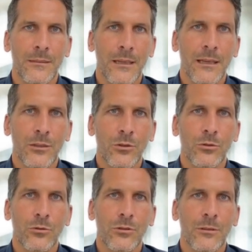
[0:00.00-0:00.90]
They
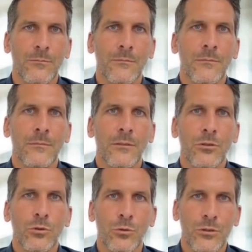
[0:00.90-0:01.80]
include
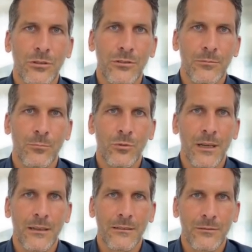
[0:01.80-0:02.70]
shortness of
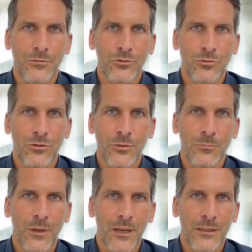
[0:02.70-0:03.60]
breath due to the
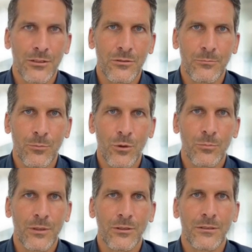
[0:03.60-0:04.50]
blockage of
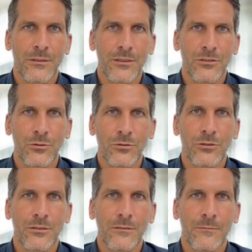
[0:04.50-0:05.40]
pulmonary vessels,